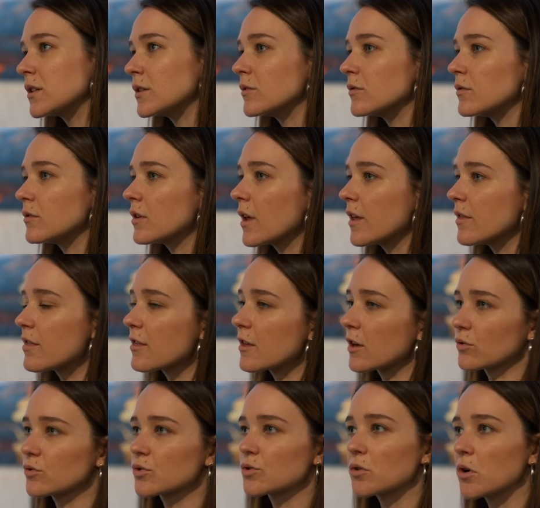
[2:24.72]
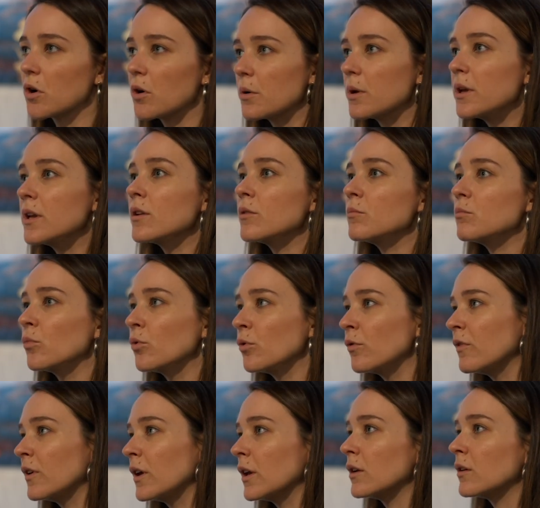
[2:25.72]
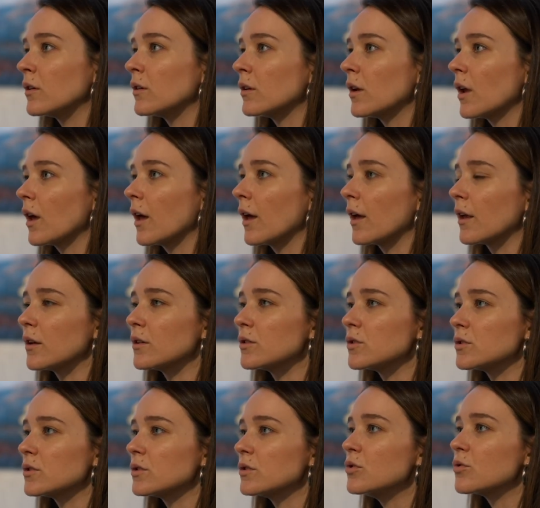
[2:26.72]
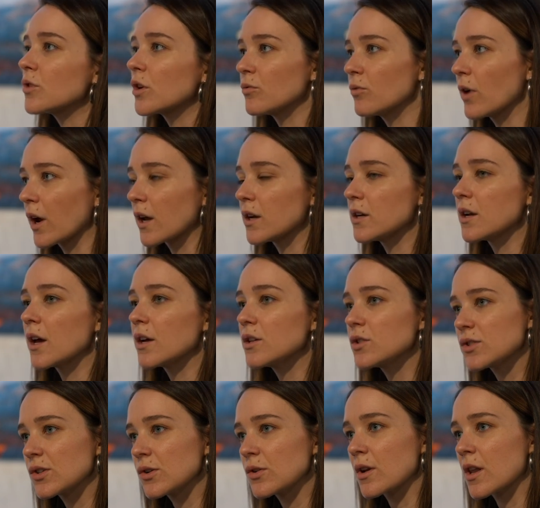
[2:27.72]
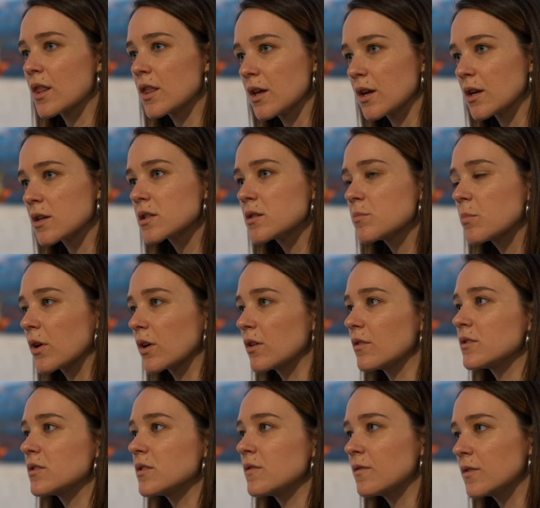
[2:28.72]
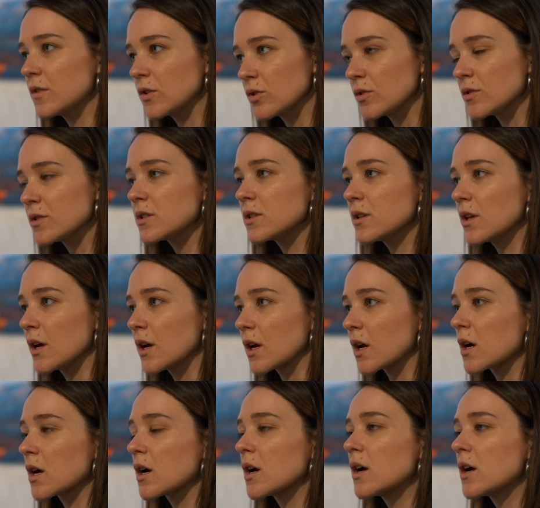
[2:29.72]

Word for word: and, and things growing and moving and you can recognize certain things but it feels like